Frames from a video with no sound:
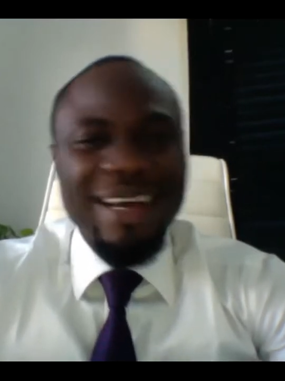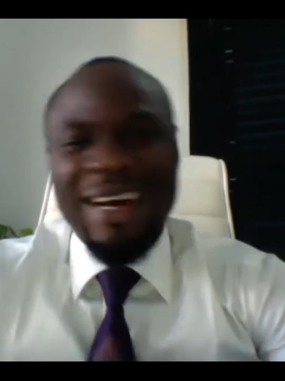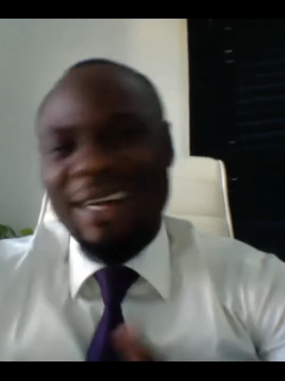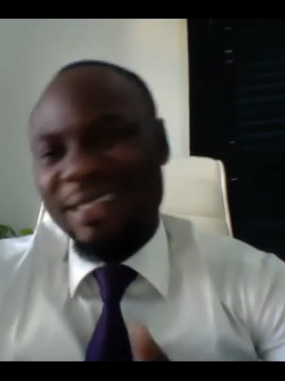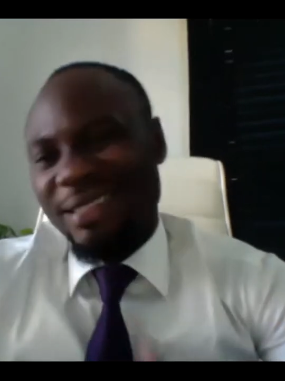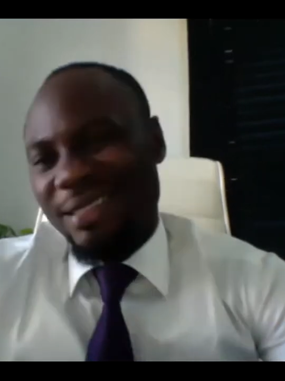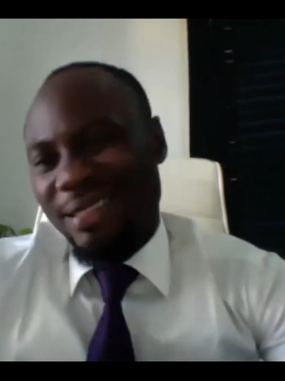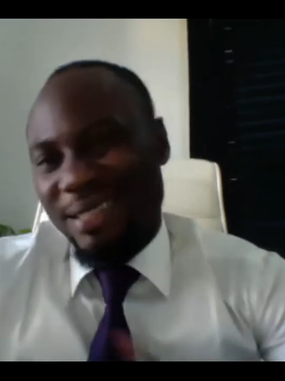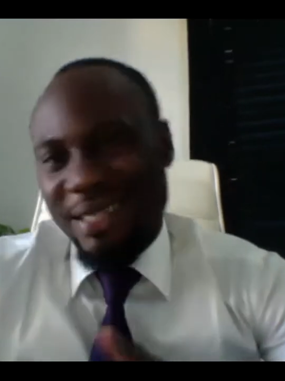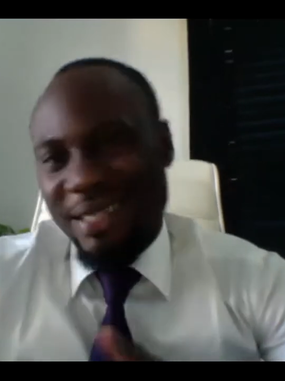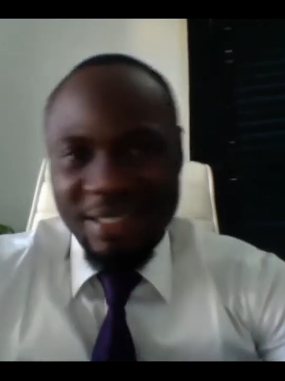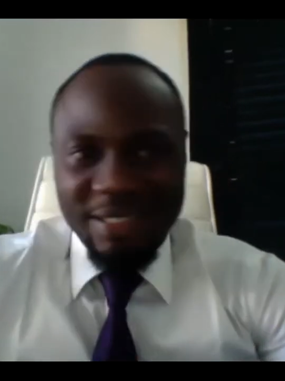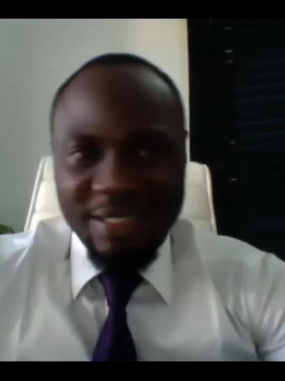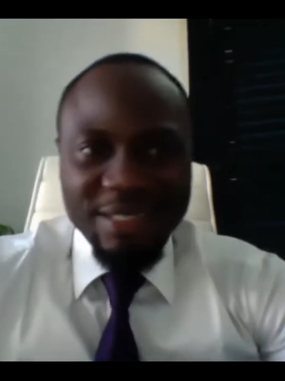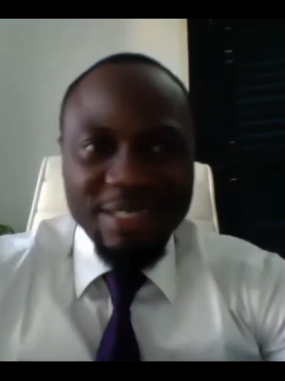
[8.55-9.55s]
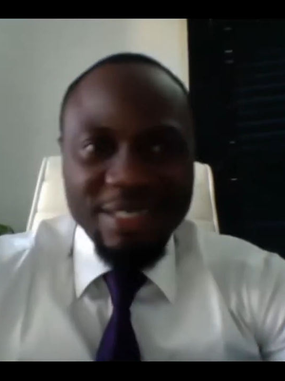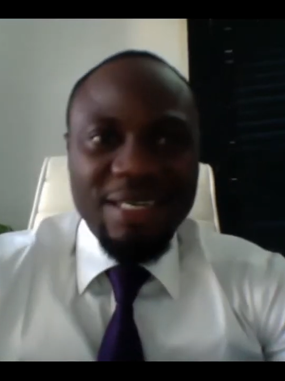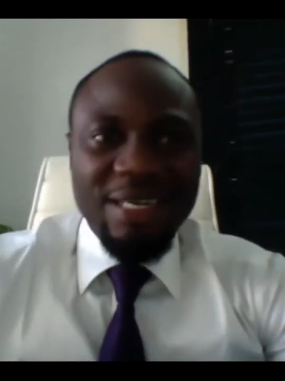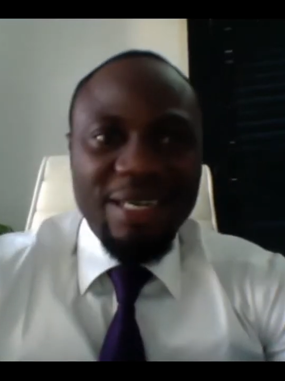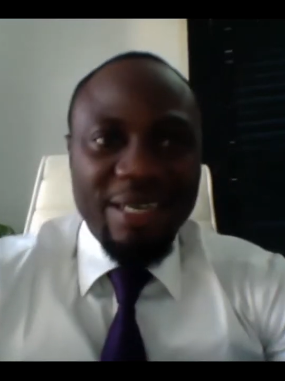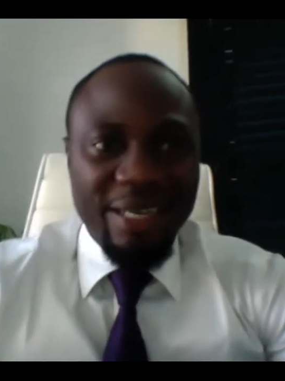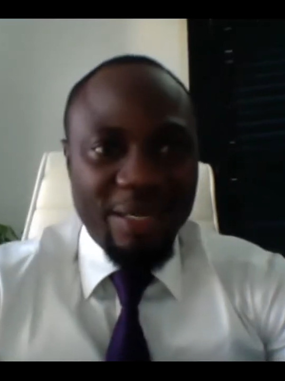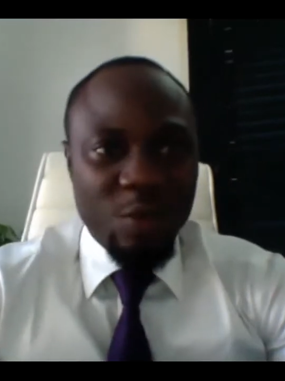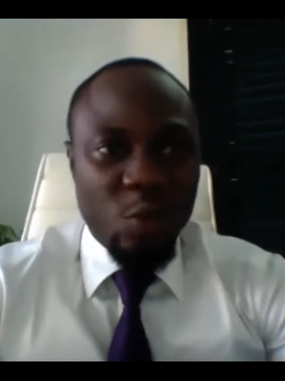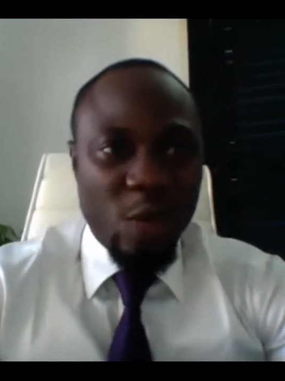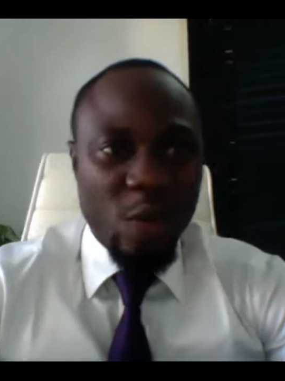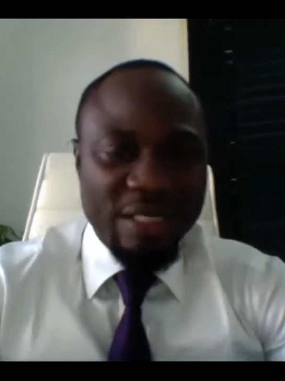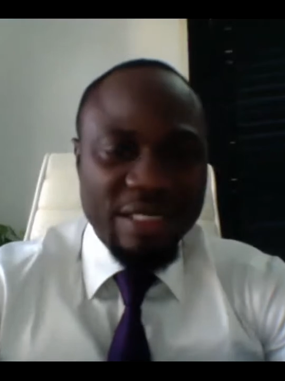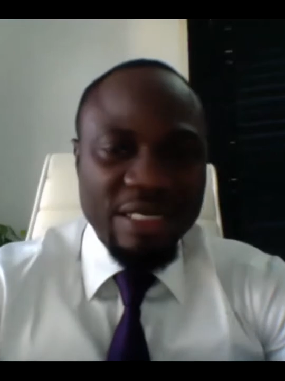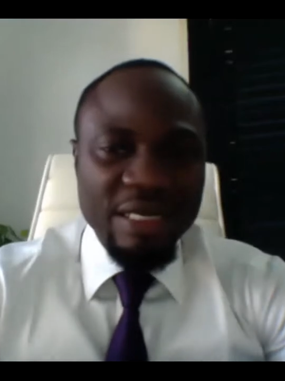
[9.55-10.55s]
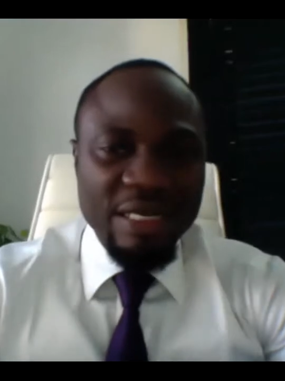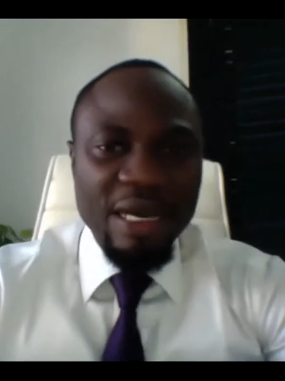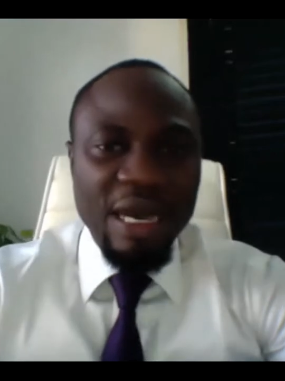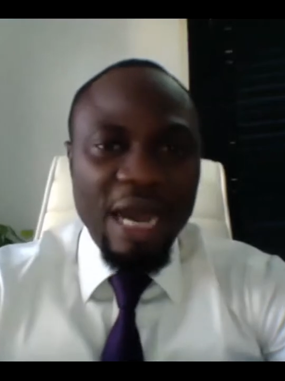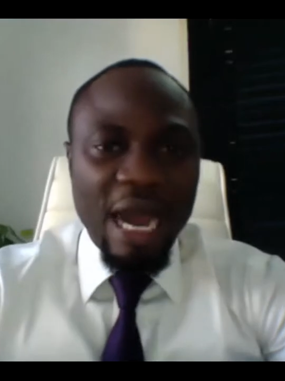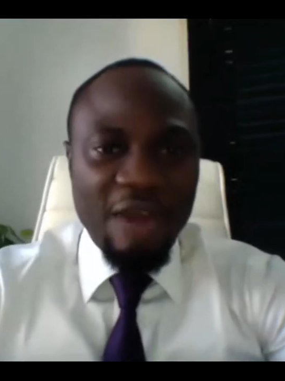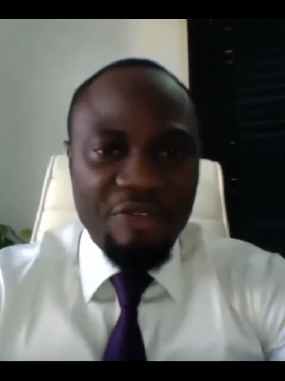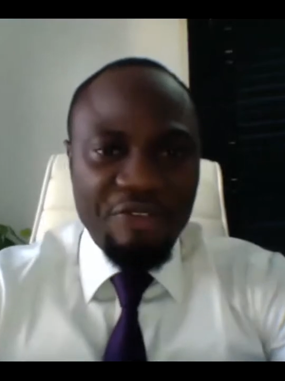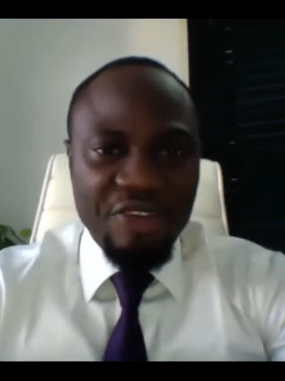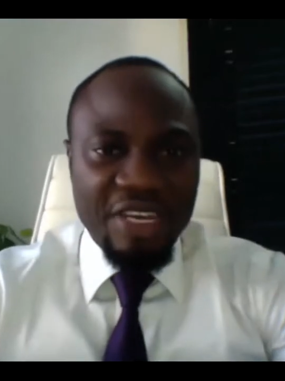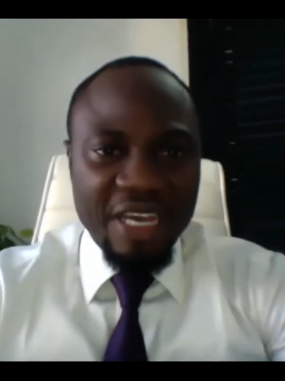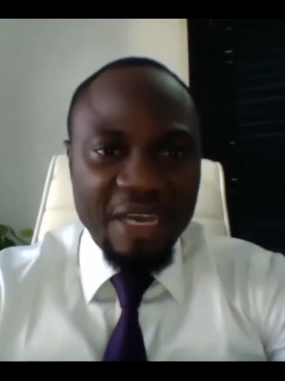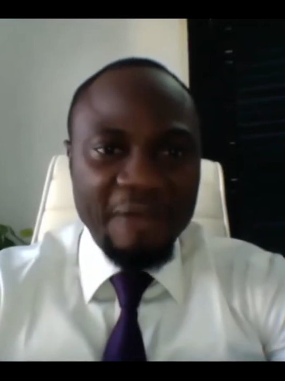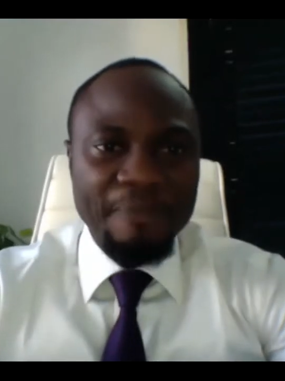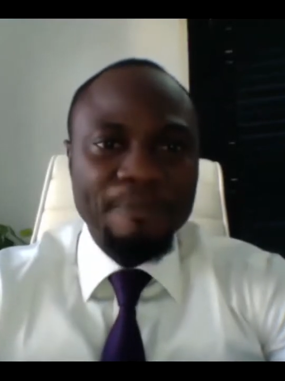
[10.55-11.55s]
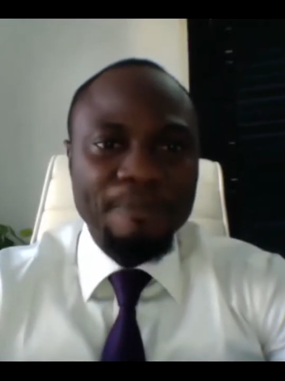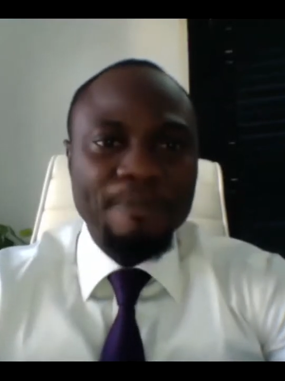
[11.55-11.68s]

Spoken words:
and indeed in West Africa.